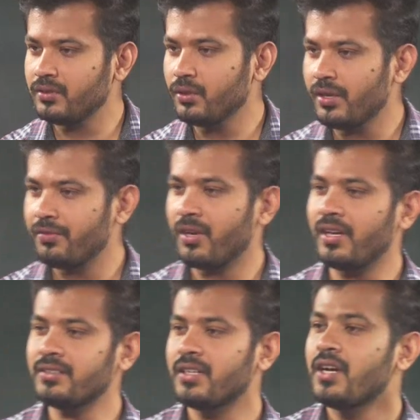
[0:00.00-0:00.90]
no gift
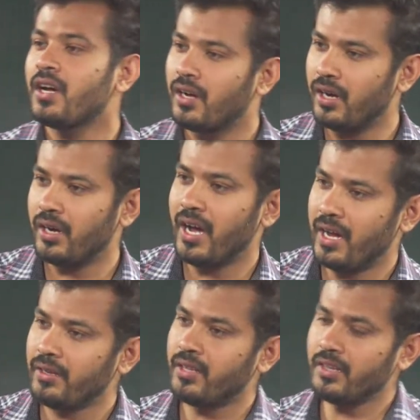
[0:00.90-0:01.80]
class.
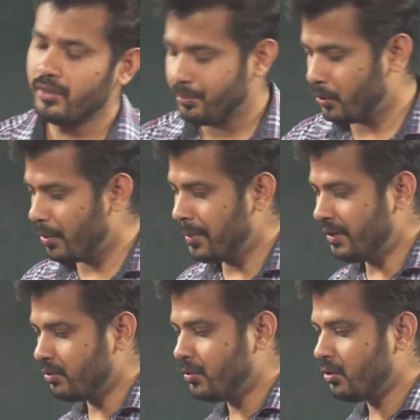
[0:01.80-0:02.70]
I think probably
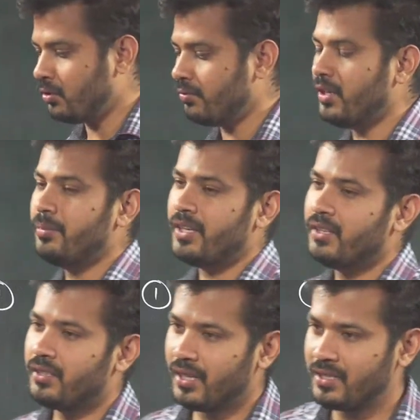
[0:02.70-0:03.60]
tomorrow will be
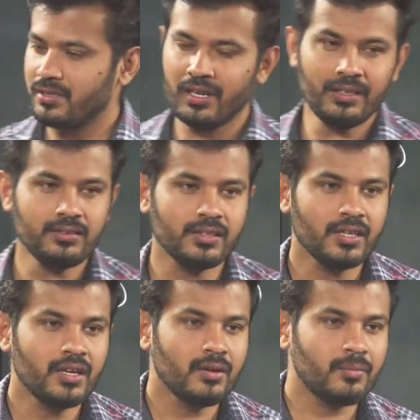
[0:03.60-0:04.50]
the last class,
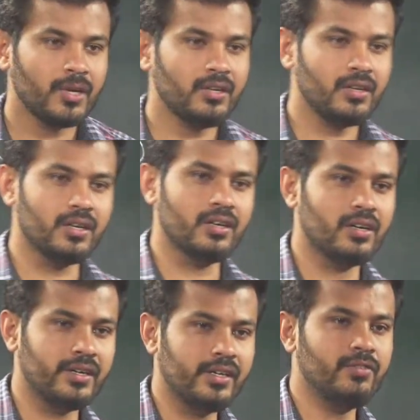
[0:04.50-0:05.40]
but
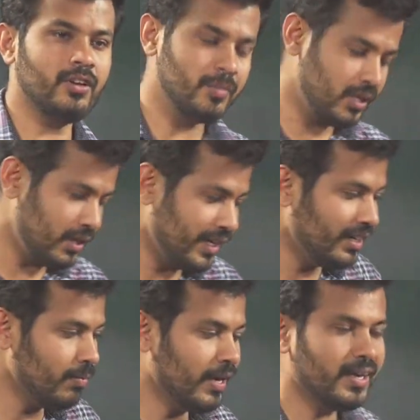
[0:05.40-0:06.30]
it will be
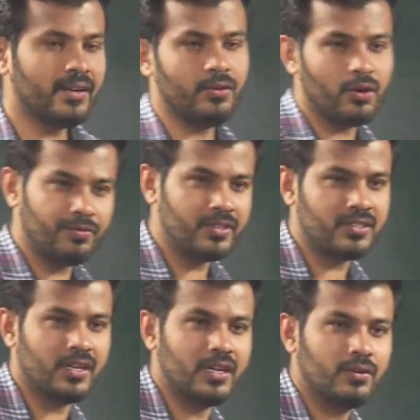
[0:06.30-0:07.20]
intimated to you
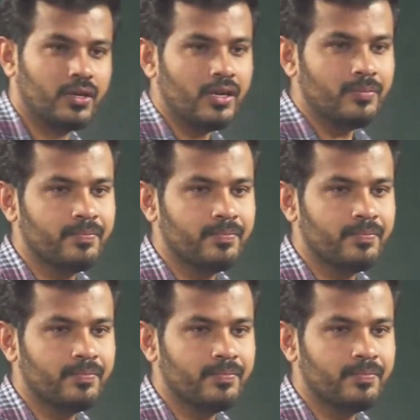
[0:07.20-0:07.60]
officially, okay?